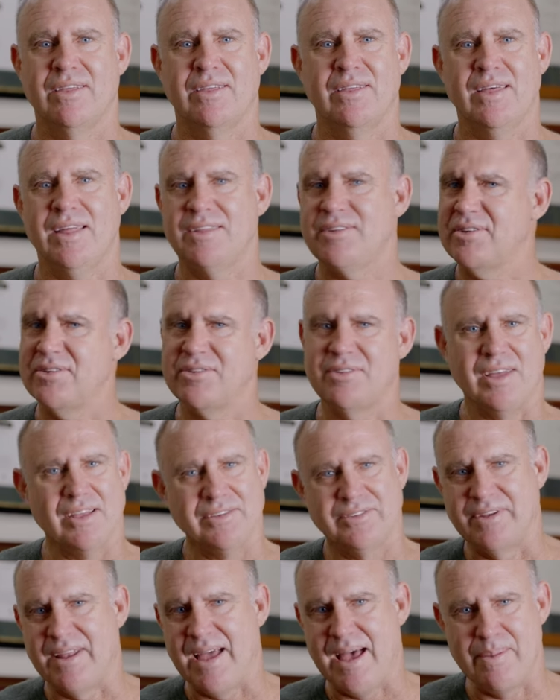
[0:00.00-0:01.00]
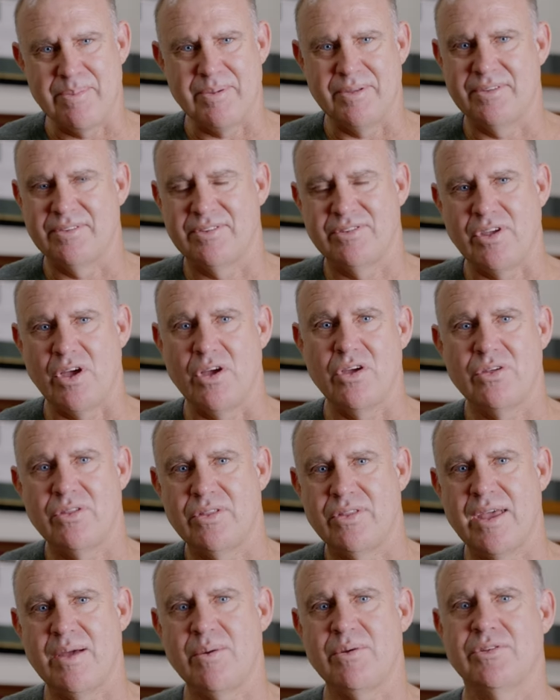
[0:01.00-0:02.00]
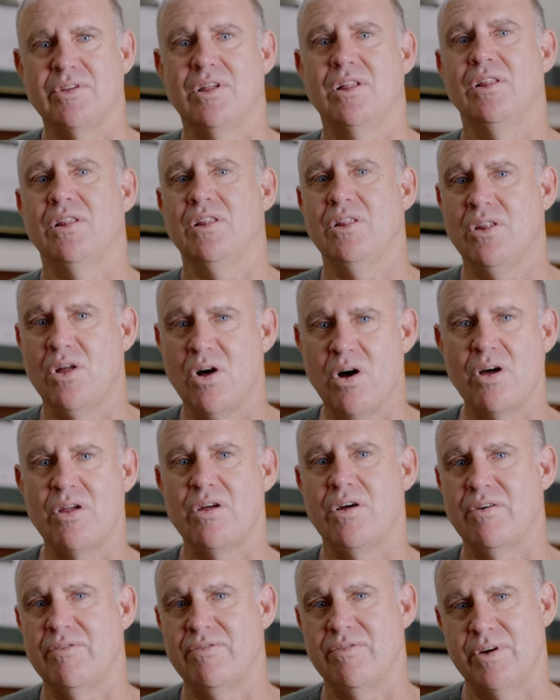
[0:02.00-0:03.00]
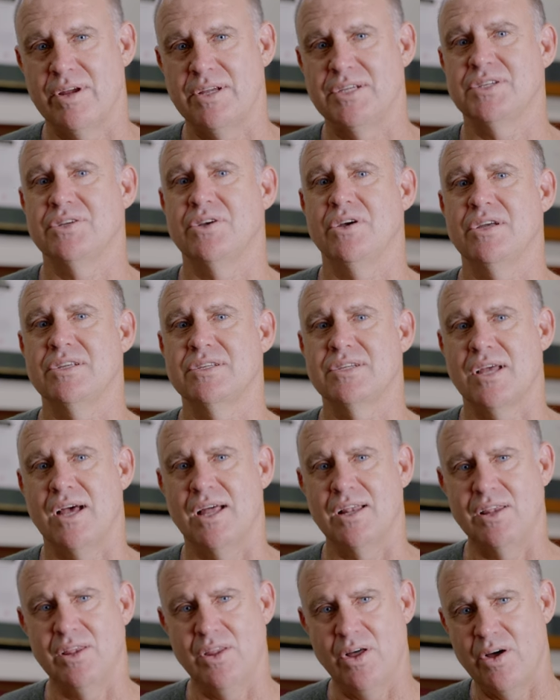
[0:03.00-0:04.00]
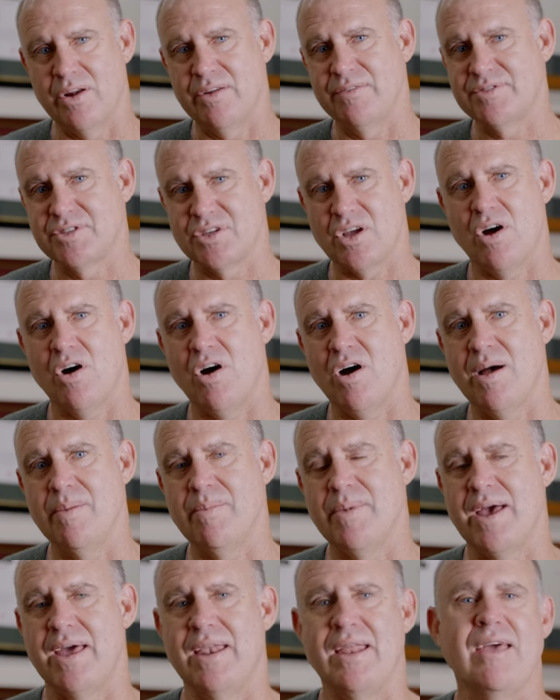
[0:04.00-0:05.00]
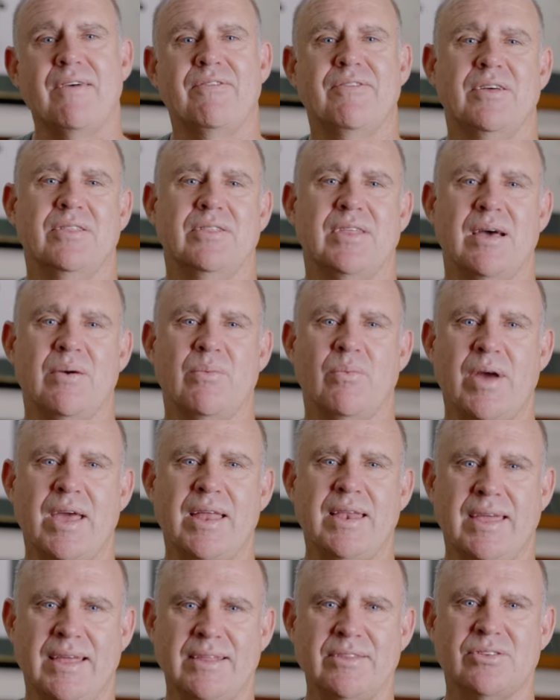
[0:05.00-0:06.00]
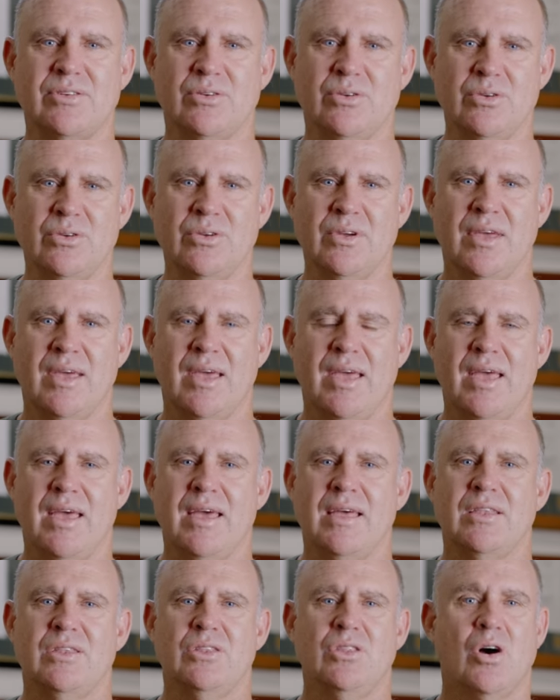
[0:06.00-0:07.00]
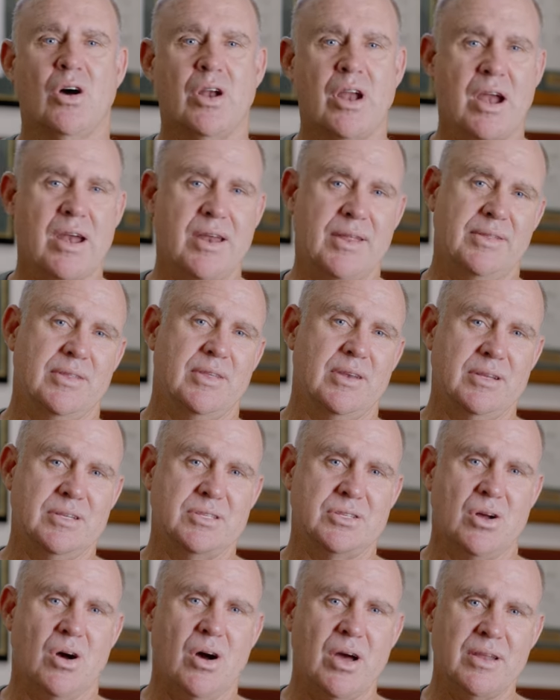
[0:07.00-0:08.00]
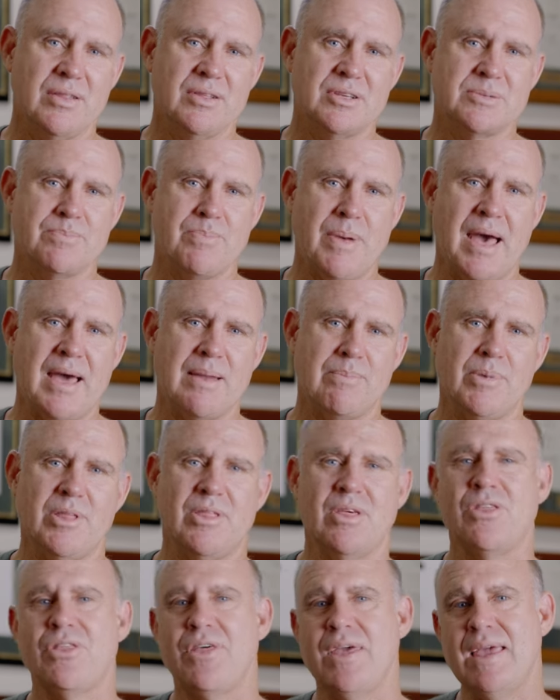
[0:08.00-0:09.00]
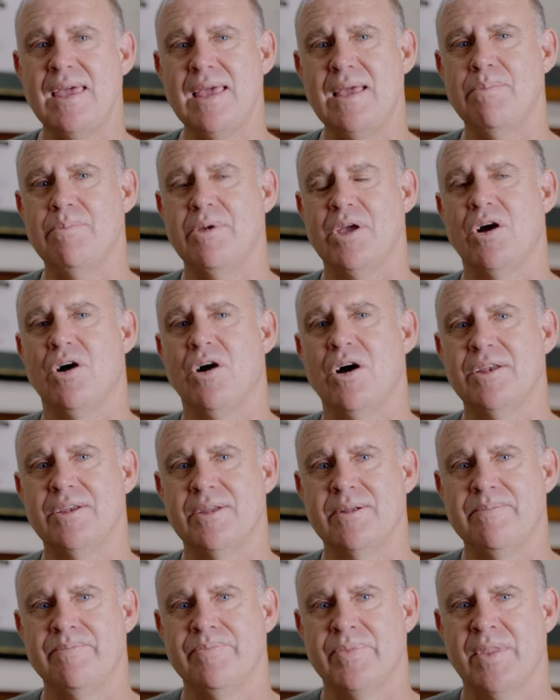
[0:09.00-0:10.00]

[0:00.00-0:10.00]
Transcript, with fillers: That just doesn't happen. So there was a lot of research, a lot of time and effort that went into not only the design of this bat, but the thinking behind it.